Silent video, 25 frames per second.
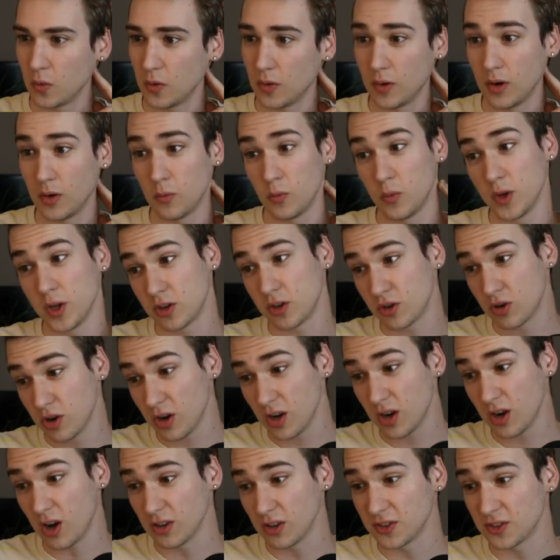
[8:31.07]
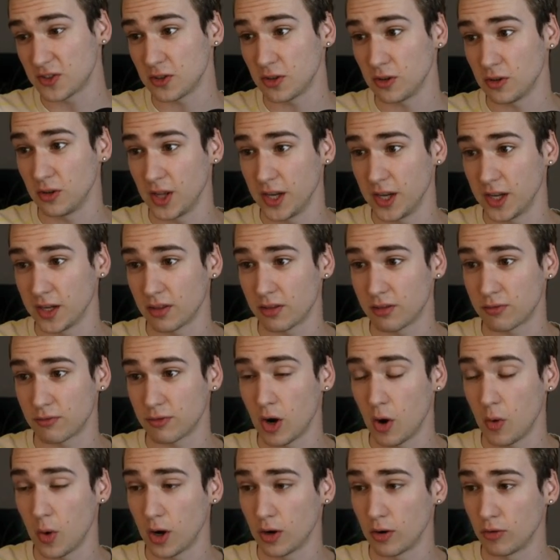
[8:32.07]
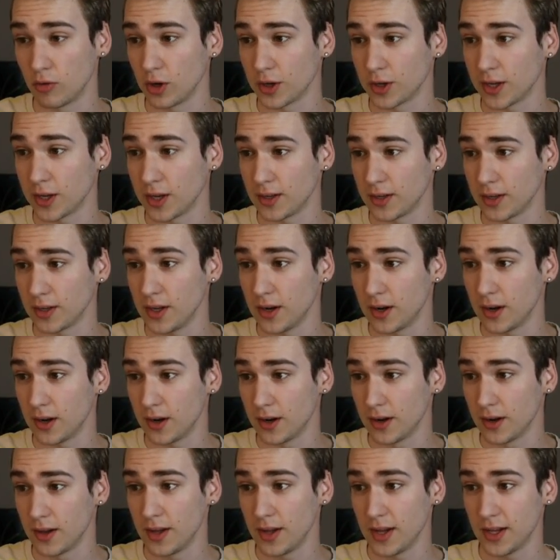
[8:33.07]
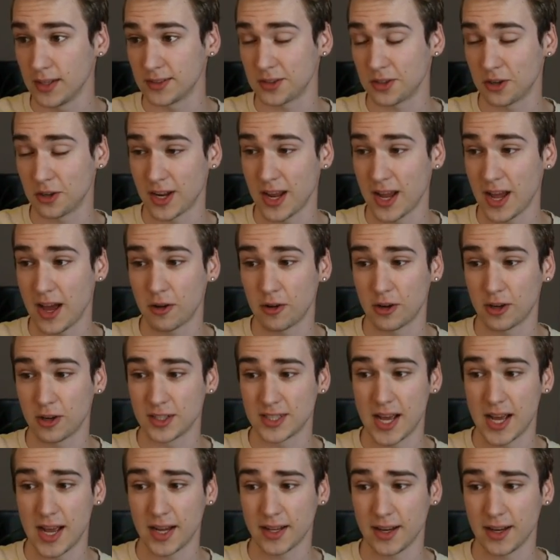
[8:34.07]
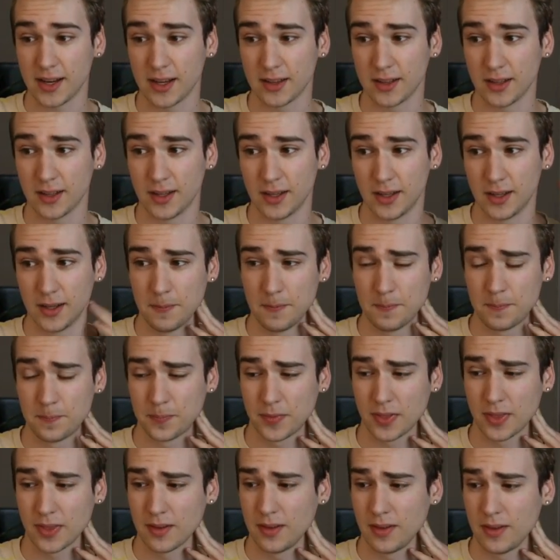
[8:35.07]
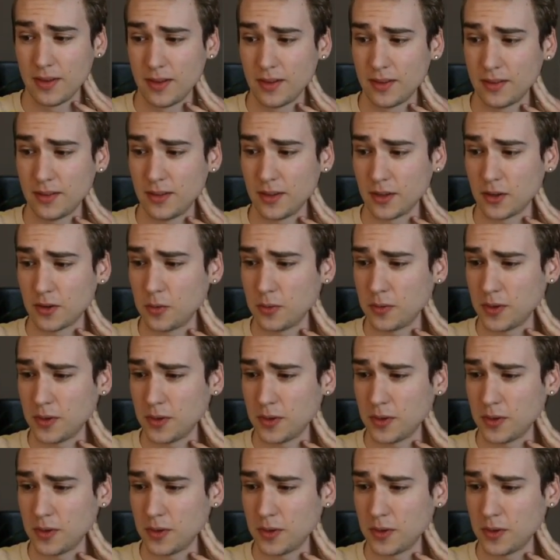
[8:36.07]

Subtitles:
We could also like throw our rook in here and start counterattacking on the